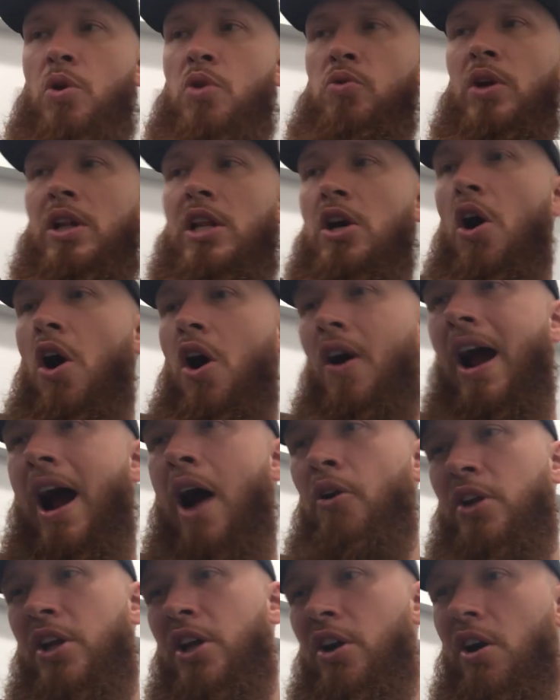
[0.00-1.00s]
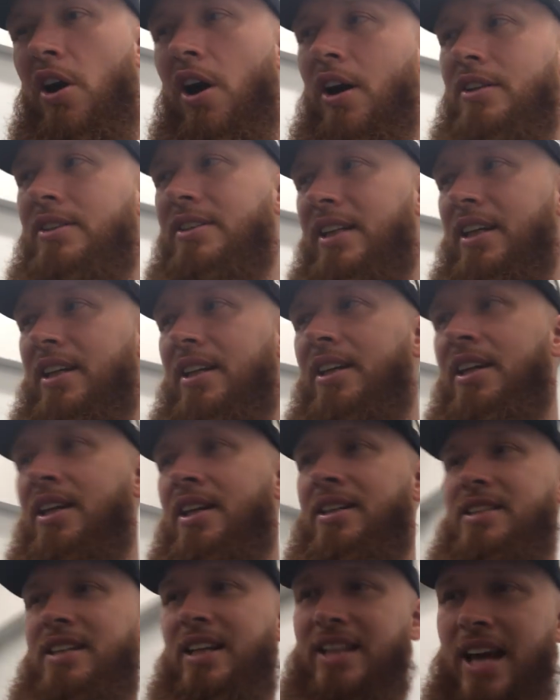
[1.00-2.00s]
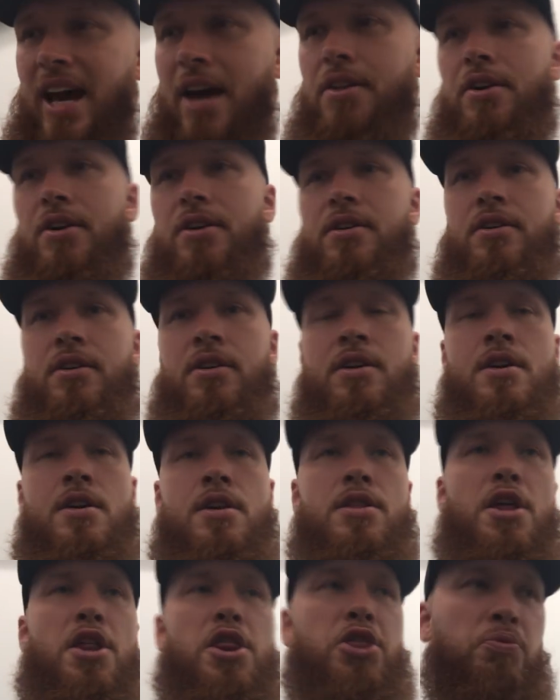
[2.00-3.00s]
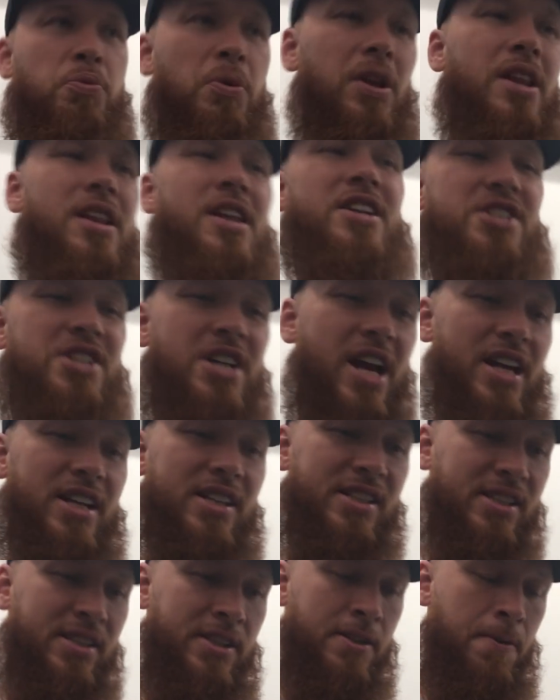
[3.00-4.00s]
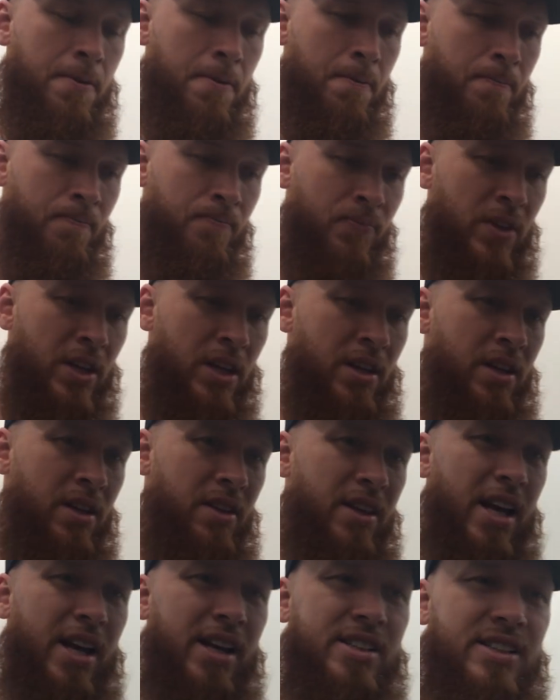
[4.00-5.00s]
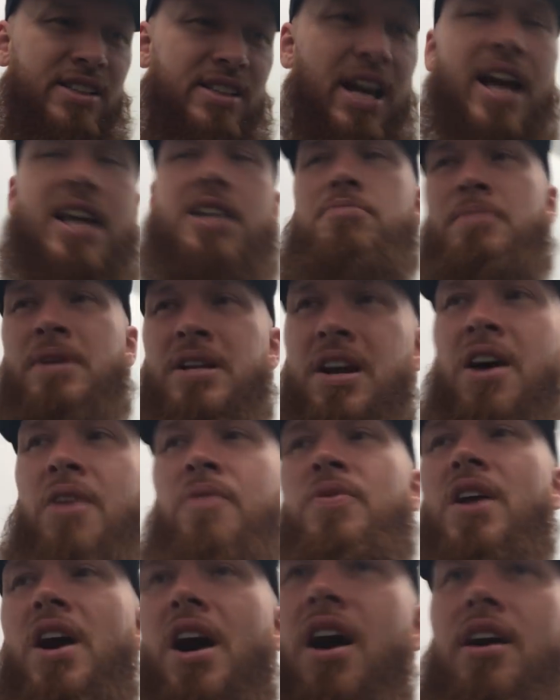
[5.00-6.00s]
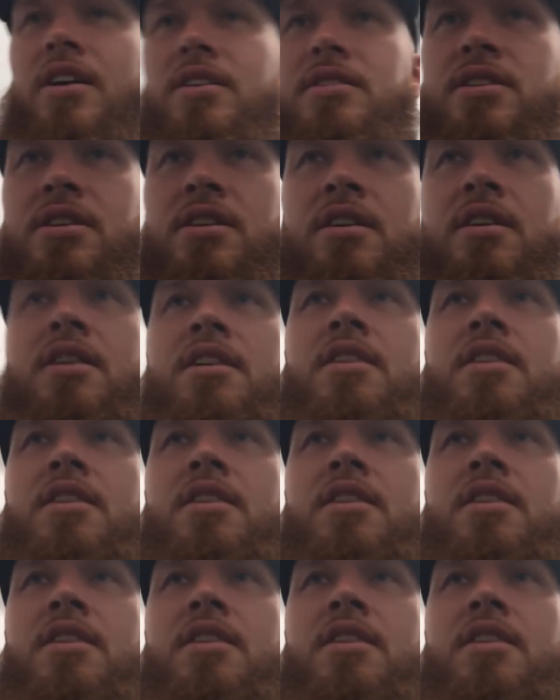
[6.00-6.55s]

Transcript: We really are out here hunting together. The thrill of the chase, the excitement of the hunt.